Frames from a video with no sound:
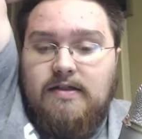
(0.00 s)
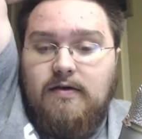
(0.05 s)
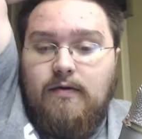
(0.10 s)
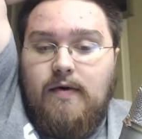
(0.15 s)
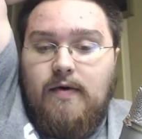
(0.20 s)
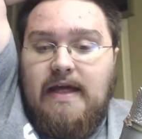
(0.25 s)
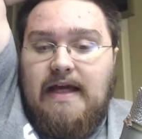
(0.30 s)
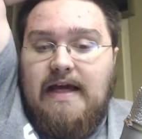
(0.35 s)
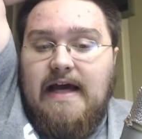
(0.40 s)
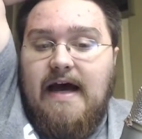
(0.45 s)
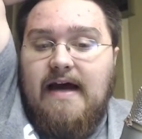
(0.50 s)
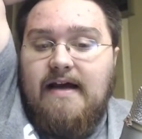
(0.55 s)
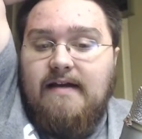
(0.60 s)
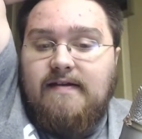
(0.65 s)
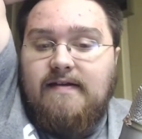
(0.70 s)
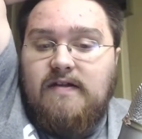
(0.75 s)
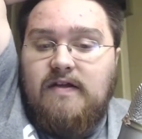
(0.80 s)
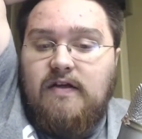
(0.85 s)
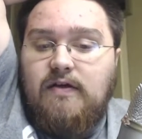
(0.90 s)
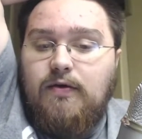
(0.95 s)
So we
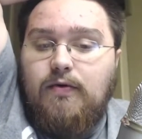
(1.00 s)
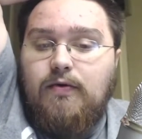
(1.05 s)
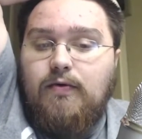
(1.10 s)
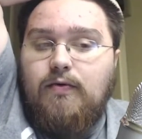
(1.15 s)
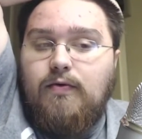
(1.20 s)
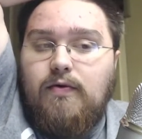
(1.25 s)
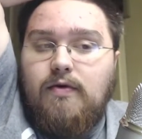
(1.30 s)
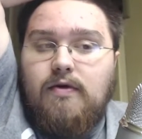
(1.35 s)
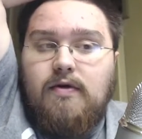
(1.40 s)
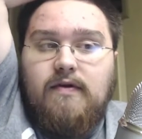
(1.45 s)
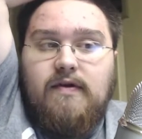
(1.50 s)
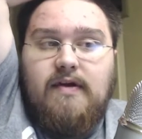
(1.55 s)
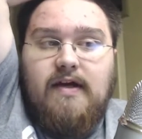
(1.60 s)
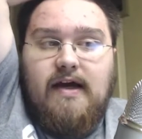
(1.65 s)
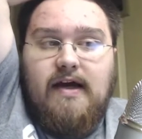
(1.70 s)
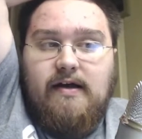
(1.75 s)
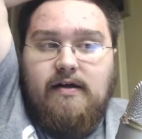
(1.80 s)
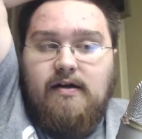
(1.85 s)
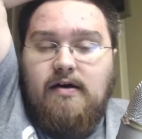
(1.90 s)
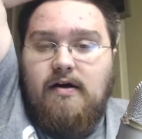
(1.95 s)
got to the
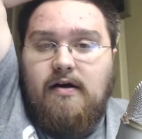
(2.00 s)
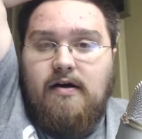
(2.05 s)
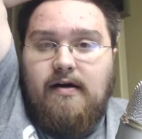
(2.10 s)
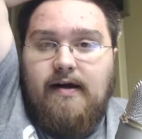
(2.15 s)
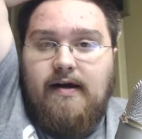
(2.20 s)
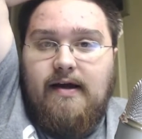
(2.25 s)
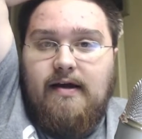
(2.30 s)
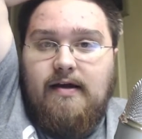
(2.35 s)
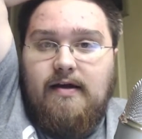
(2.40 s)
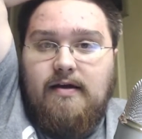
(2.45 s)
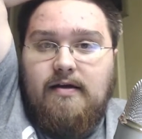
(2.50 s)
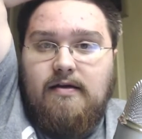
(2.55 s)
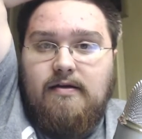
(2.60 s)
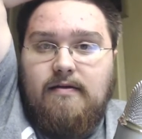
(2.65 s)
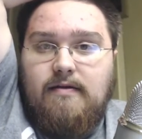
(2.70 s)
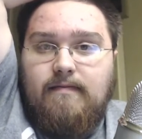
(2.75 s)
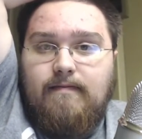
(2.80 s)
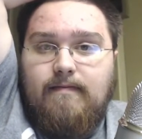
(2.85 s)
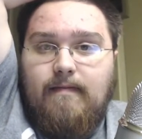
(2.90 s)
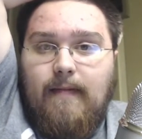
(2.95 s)
Kalahari
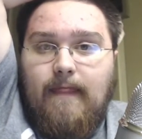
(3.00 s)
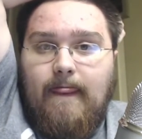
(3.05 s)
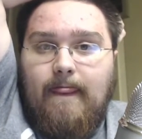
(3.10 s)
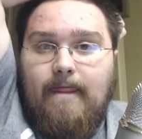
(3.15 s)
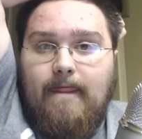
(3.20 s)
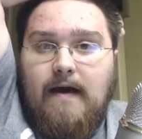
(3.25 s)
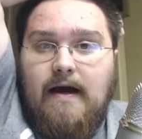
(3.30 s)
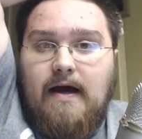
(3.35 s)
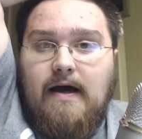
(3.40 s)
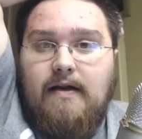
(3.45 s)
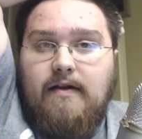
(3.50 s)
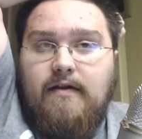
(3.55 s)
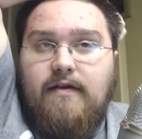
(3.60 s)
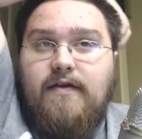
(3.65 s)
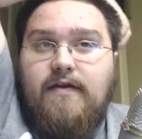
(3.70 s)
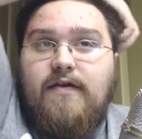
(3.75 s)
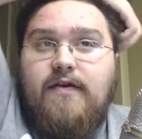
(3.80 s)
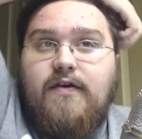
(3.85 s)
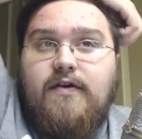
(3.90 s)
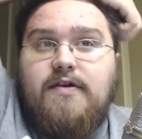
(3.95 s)
on
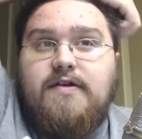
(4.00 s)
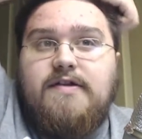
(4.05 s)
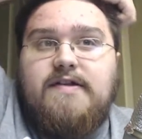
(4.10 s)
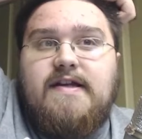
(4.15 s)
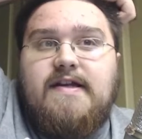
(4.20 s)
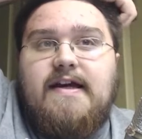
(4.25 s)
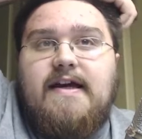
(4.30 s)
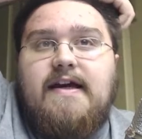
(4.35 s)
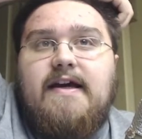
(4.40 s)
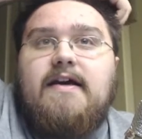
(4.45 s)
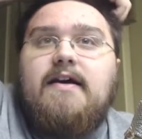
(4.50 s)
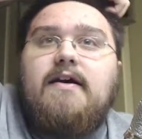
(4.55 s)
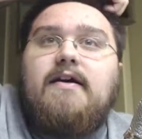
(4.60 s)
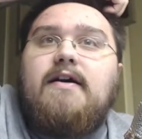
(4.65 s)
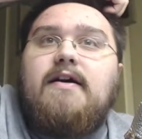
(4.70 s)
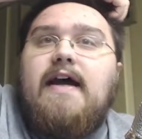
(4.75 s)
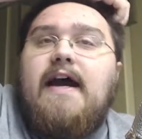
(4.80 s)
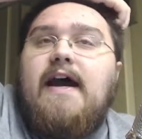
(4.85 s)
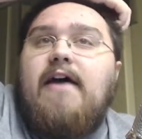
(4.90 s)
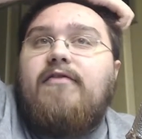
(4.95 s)
Thursday
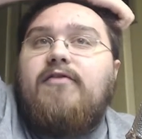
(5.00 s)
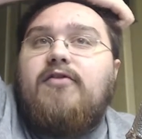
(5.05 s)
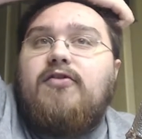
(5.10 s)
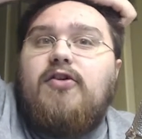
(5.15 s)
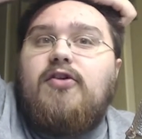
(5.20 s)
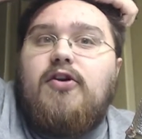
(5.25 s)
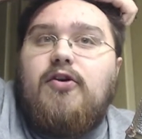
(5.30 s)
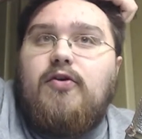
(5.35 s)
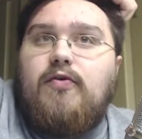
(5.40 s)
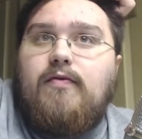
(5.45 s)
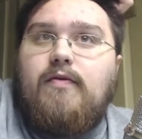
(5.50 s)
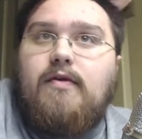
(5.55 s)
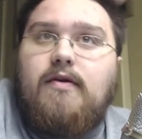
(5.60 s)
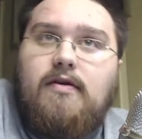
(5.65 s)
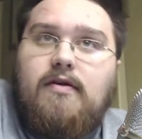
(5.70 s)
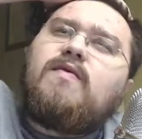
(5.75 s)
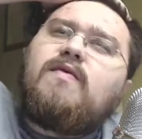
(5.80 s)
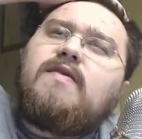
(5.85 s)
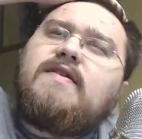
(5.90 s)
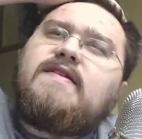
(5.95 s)

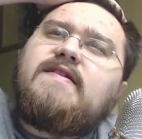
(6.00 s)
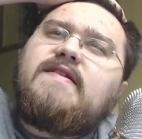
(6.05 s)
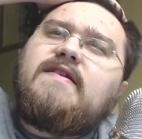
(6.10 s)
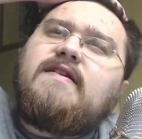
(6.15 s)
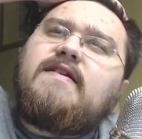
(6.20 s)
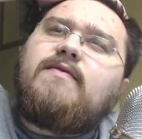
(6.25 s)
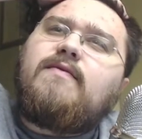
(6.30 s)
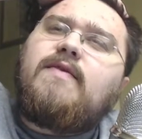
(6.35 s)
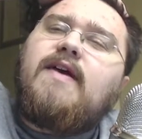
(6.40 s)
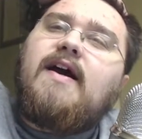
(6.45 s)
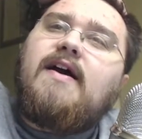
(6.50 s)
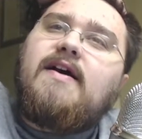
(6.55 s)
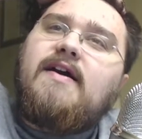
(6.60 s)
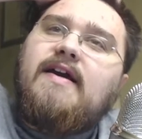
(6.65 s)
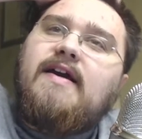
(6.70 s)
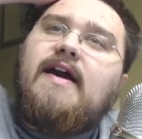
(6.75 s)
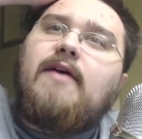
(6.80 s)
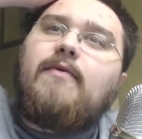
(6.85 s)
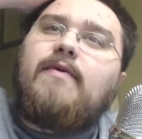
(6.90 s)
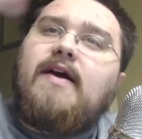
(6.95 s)
afternoon. Let's see. We
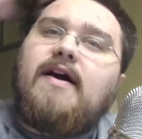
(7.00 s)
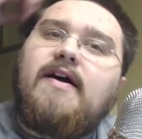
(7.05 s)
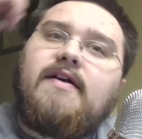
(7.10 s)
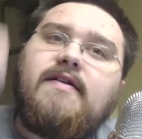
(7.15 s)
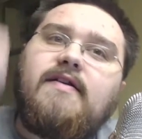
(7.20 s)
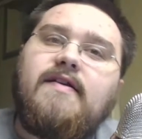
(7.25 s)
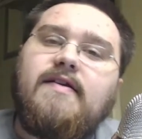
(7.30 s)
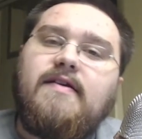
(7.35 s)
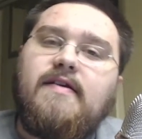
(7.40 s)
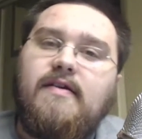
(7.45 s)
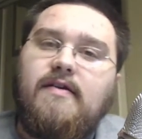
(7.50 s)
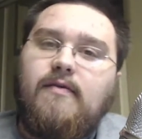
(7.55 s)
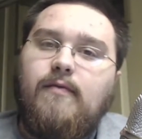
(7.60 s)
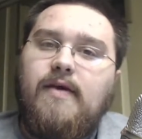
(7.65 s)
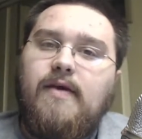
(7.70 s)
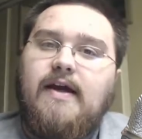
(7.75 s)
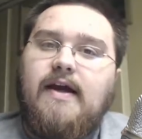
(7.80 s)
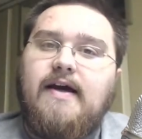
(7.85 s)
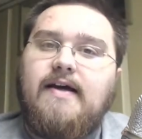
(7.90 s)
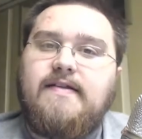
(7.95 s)
got
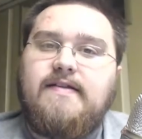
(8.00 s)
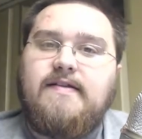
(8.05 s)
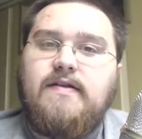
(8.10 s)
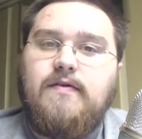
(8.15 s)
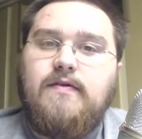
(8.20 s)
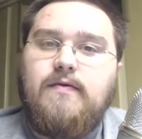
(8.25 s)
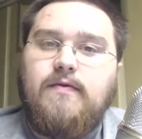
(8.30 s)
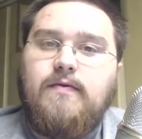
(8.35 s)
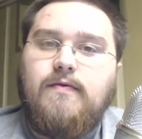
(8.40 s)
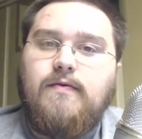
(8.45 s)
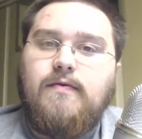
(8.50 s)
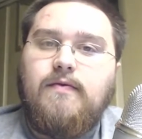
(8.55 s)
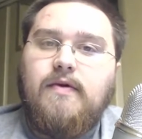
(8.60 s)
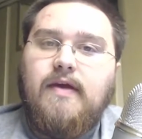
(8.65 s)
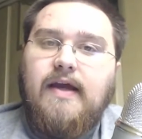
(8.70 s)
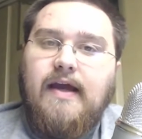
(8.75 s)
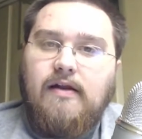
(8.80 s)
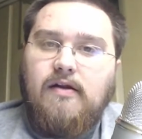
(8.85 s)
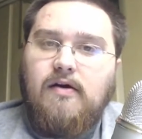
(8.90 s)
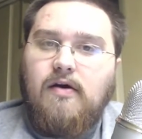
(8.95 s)
to
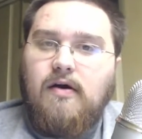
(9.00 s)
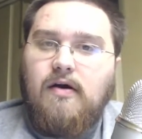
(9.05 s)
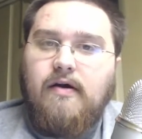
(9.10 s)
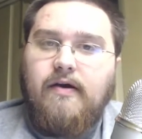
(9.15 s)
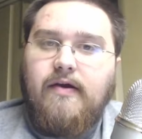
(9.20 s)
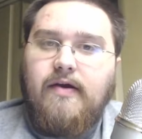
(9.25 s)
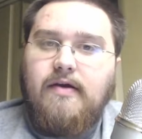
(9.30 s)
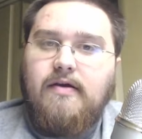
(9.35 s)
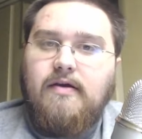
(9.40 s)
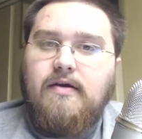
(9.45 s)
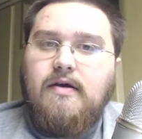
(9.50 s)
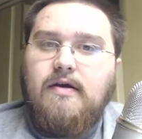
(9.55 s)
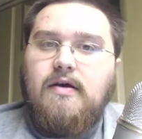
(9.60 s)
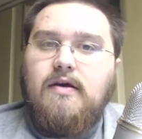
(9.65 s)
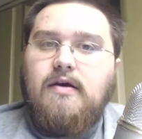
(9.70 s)
Kalahari